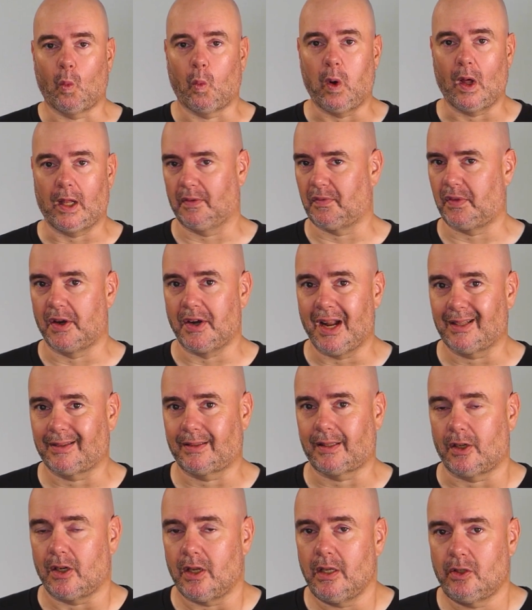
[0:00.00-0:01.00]
Well, if they're
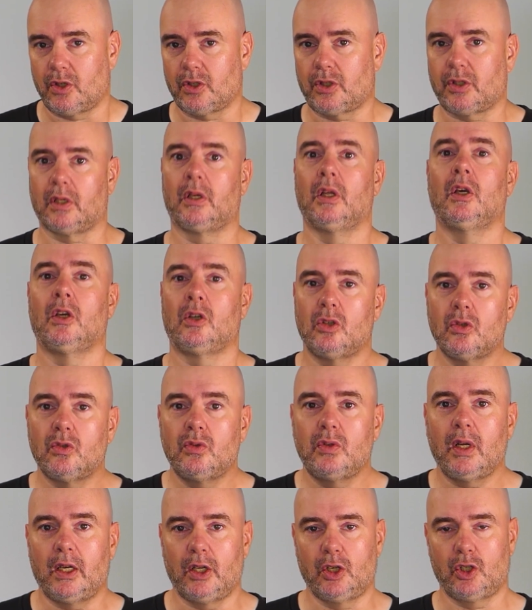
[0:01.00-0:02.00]
not that interested, you
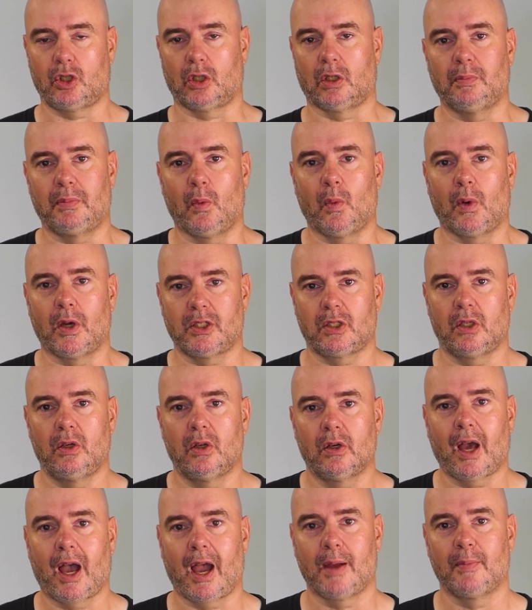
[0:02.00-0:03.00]
really shouldn't be wasting
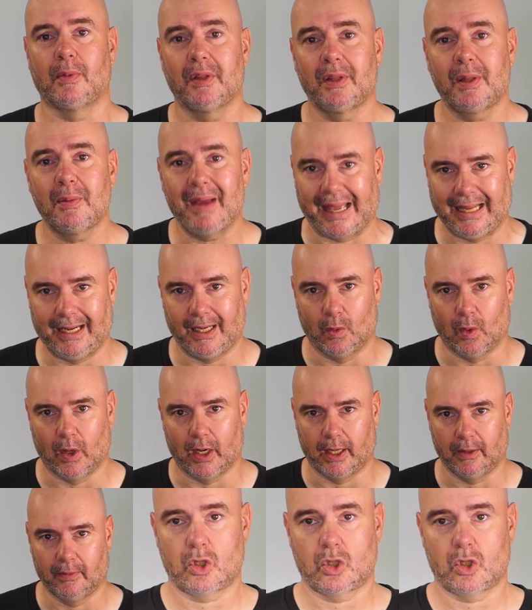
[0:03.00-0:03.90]
your time on them anyway.